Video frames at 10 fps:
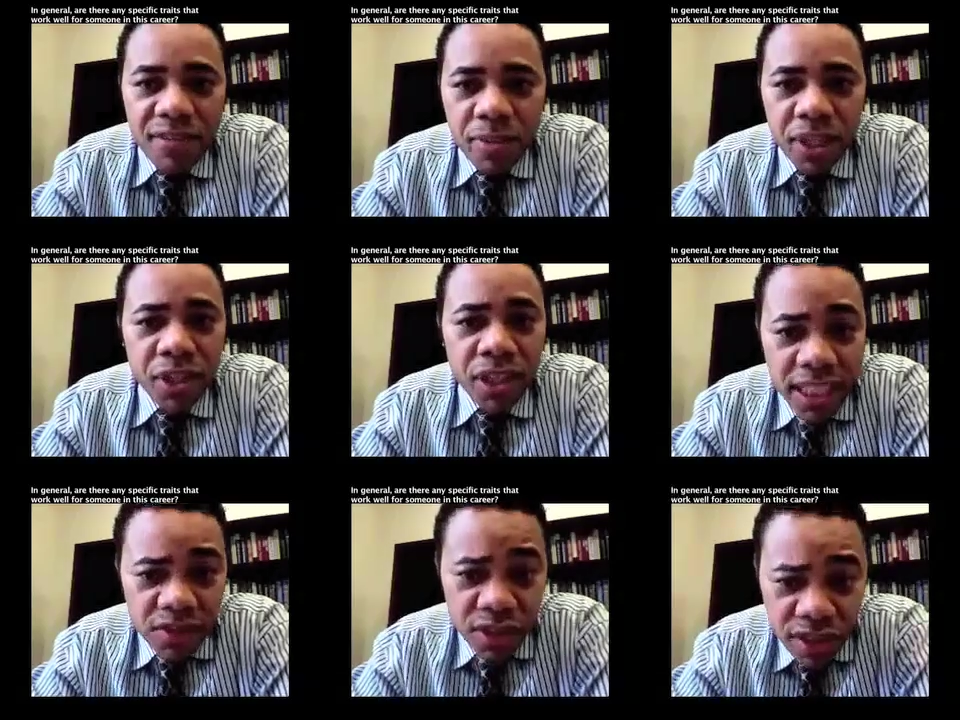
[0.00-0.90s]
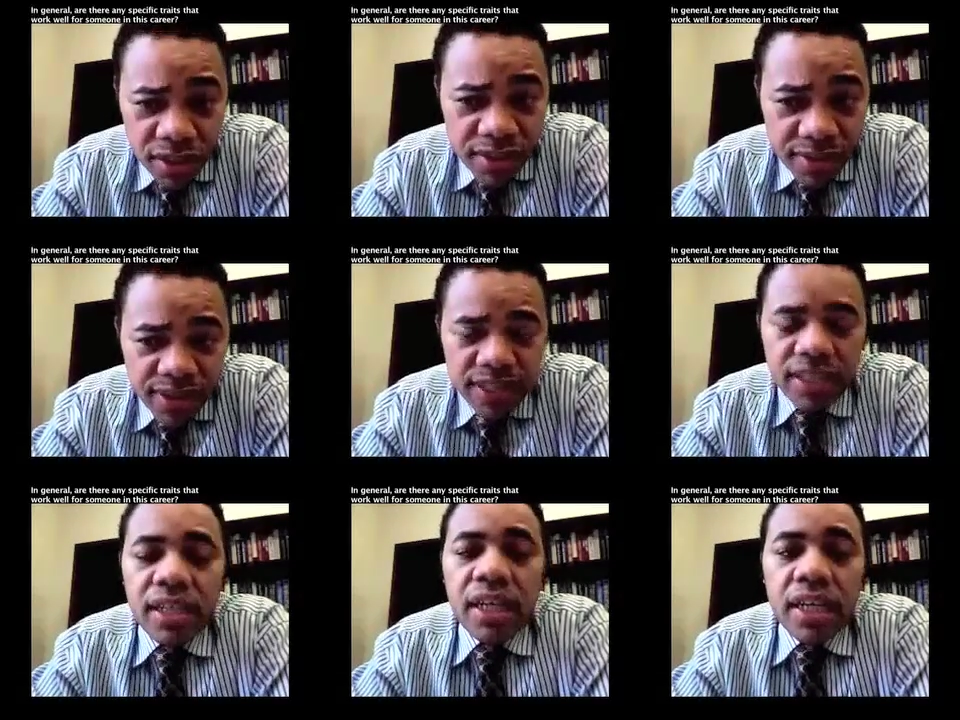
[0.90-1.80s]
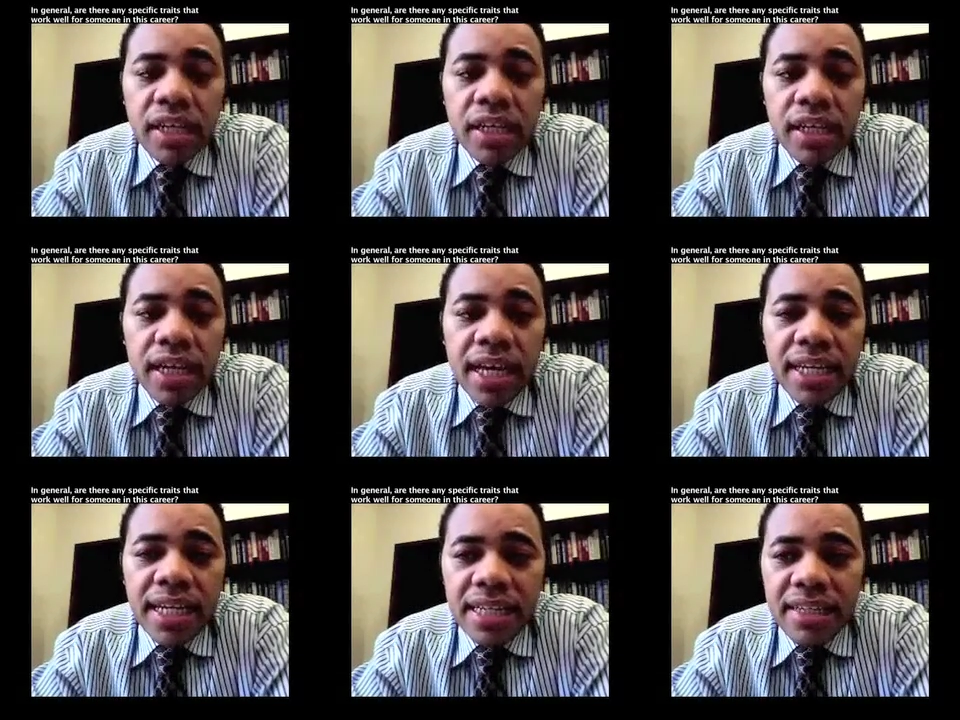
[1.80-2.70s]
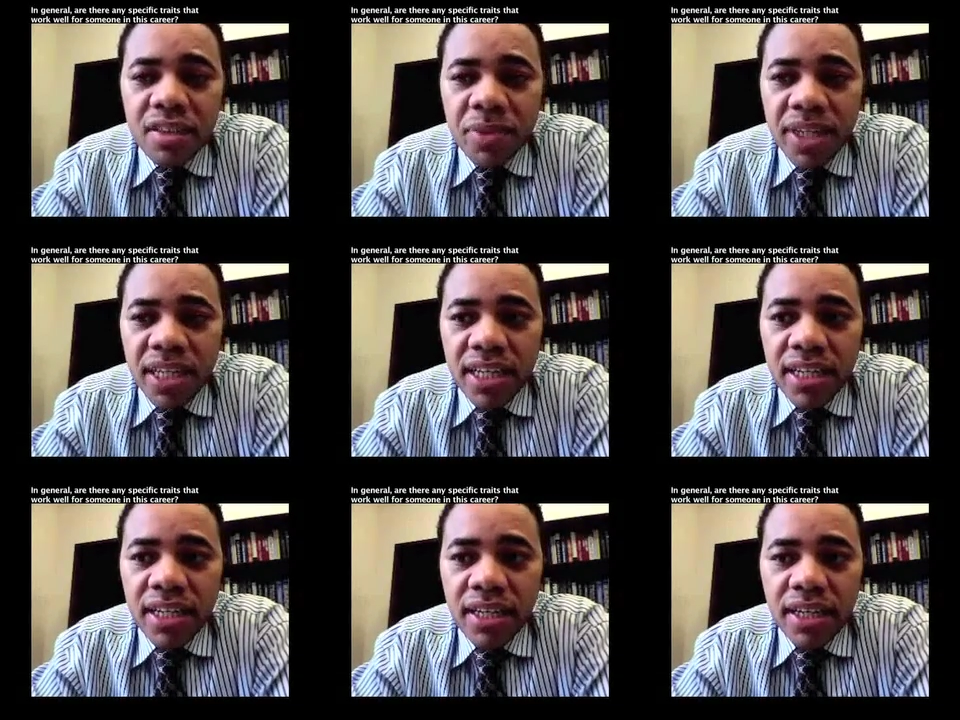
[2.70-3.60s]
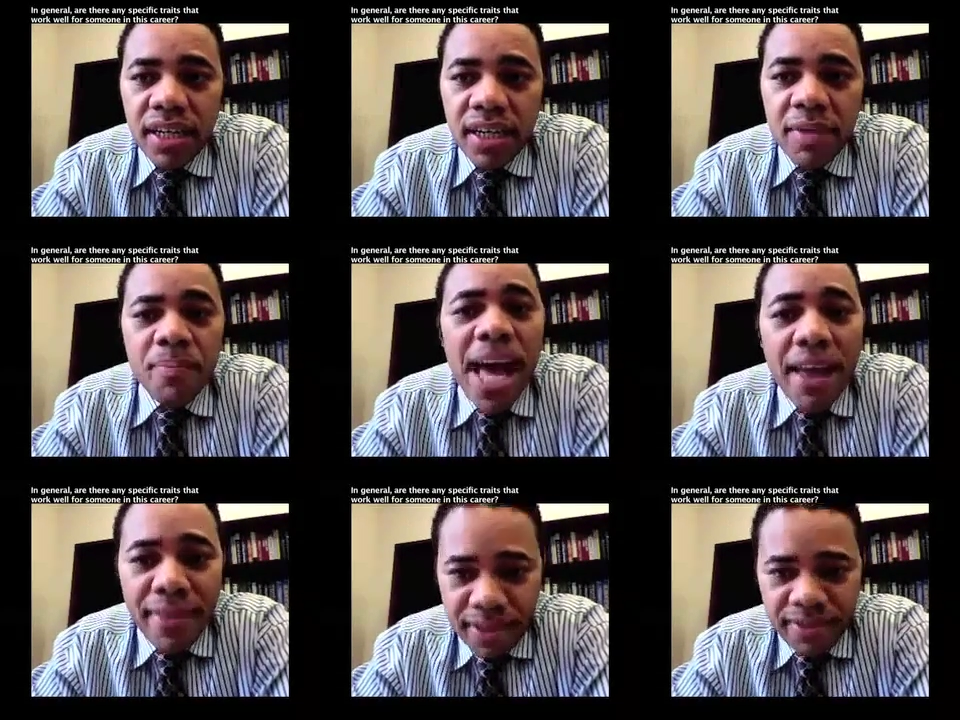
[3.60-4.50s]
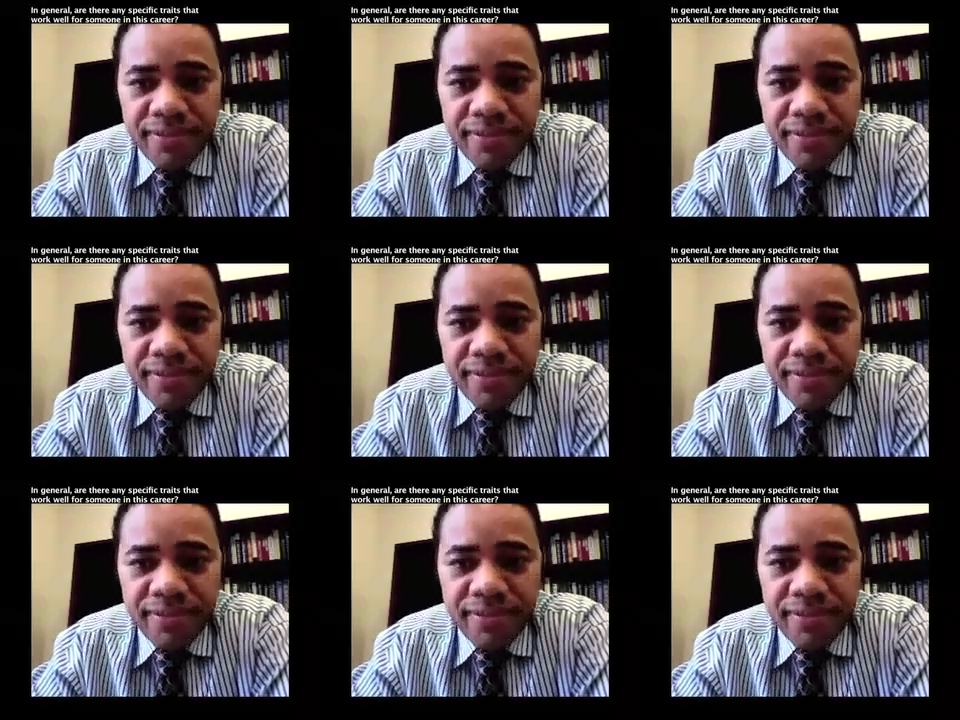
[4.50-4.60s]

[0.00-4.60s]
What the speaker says: to be a good listener, and they need to be empathic.